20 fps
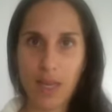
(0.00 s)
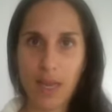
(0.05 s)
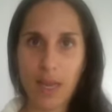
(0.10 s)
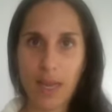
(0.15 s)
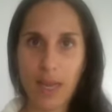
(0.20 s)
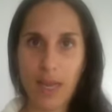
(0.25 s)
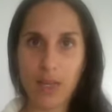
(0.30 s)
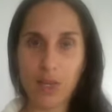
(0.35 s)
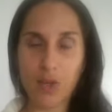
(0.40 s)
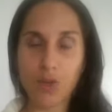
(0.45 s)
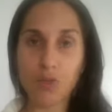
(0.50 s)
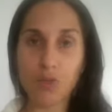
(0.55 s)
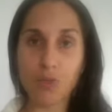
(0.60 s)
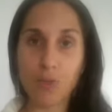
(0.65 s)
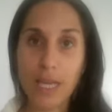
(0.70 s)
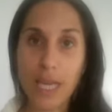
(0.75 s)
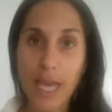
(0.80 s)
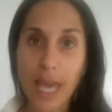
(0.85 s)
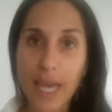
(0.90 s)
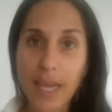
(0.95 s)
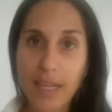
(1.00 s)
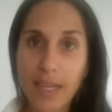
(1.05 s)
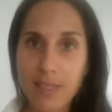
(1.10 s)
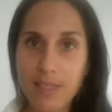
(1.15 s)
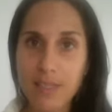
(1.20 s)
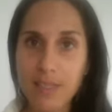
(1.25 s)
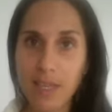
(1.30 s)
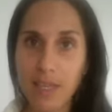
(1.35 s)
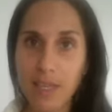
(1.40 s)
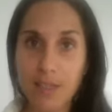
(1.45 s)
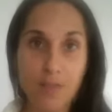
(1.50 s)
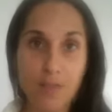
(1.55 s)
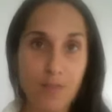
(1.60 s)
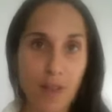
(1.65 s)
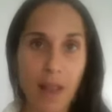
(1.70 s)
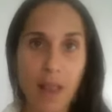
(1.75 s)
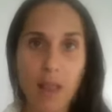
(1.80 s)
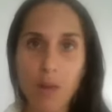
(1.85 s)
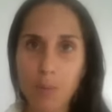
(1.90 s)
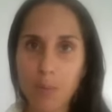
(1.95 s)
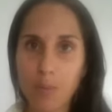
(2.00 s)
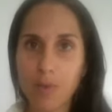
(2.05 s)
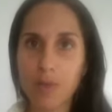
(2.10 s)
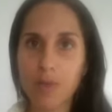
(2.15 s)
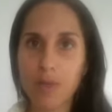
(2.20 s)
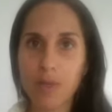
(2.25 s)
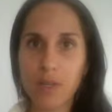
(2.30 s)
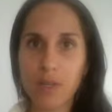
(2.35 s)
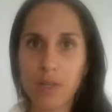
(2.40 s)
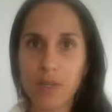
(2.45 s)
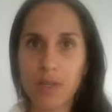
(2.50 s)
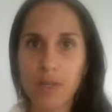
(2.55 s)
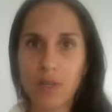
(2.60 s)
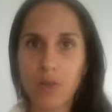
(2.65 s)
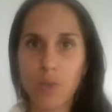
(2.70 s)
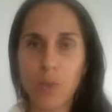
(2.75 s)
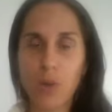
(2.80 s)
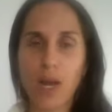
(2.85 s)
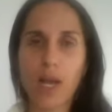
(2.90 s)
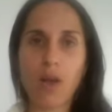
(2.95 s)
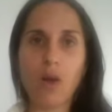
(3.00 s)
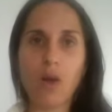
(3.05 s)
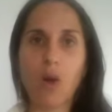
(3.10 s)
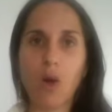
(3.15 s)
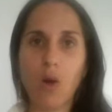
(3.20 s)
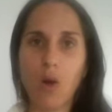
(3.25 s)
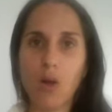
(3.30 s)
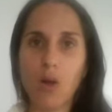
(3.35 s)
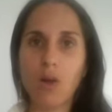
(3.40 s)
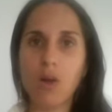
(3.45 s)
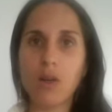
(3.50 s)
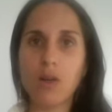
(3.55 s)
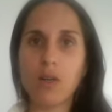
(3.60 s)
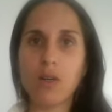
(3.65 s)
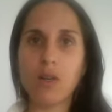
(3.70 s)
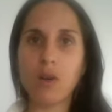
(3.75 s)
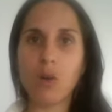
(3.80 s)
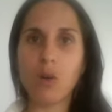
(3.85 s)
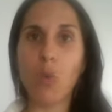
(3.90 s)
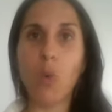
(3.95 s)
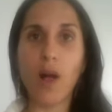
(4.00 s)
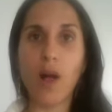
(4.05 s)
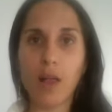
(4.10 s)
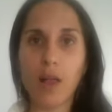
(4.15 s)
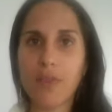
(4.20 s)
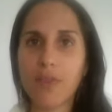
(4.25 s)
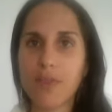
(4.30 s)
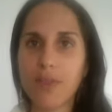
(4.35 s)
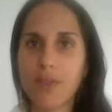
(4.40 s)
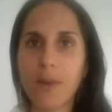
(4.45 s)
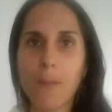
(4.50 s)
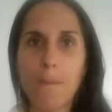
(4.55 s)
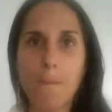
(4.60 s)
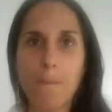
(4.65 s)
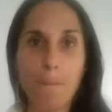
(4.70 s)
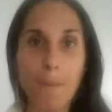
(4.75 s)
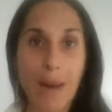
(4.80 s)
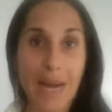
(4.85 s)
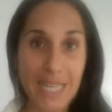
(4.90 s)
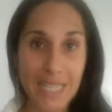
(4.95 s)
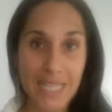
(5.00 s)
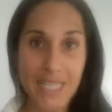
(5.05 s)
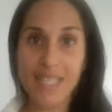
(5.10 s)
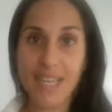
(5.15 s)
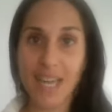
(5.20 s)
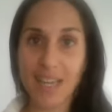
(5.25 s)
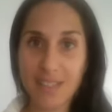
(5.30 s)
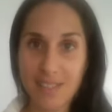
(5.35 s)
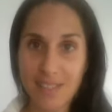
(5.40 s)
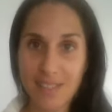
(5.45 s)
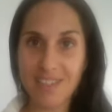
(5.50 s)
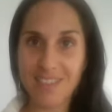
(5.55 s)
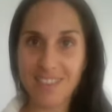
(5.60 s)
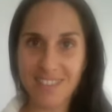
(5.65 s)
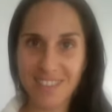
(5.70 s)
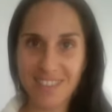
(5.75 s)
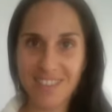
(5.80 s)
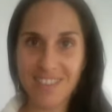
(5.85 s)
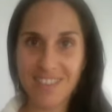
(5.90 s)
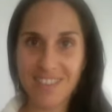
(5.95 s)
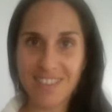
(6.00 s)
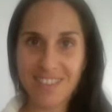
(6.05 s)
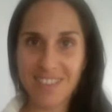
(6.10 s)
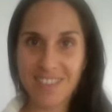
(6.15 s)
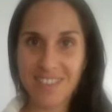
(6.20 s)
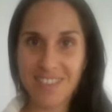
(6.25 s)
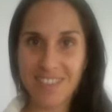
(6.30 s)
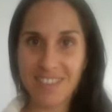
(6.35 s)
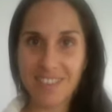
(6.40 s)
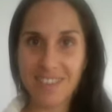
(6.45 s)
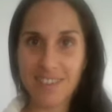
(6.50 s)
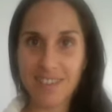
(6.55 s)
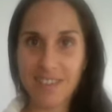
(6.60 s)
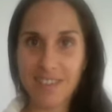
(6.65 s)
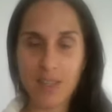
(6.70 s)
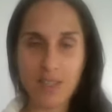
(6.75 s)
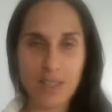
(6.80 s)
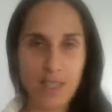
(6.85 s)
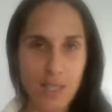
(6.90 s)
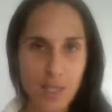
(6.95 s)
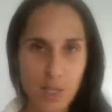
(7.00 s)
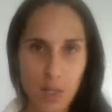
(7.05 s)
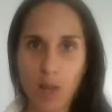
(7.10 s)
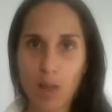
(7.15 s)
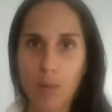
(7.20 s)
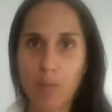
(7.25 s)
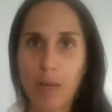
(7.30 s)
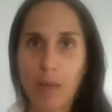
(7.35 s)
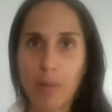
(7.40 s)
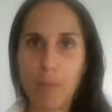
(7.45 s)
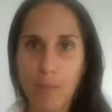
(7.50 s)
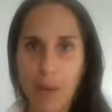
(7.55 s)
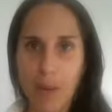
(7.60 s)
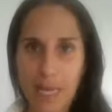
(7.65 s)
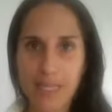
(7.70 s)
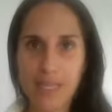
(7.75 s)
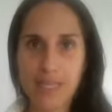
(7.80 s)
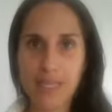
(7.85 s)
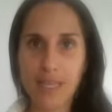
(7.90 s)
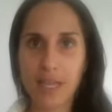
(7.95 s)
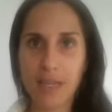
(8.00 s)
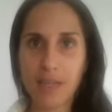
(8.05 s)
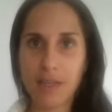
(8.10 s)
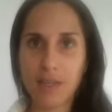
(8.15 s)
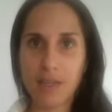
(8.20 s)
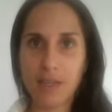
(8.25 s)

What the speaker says: and create and develop what I call wealth mindset, because it's all about mindset.